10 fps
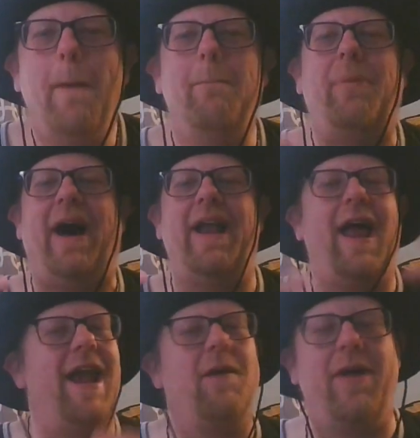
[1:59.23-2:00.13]
But
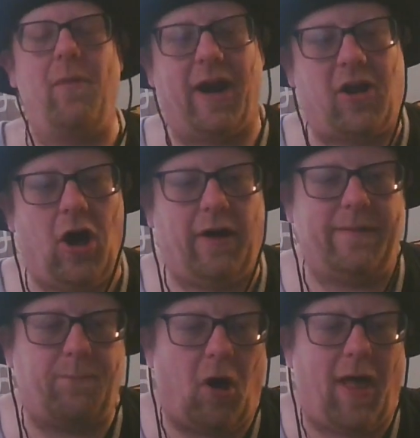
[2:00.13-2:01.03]
any way you want to call it,
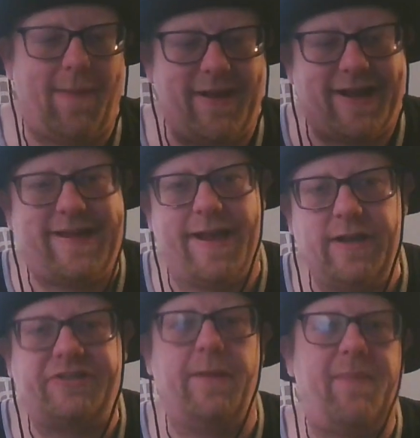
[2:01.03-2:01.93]
Paul Heyman
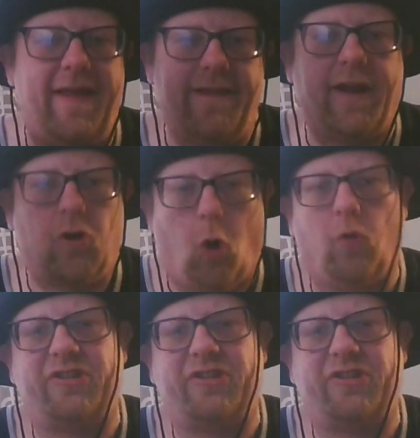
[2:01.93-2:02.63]
continues to be the gold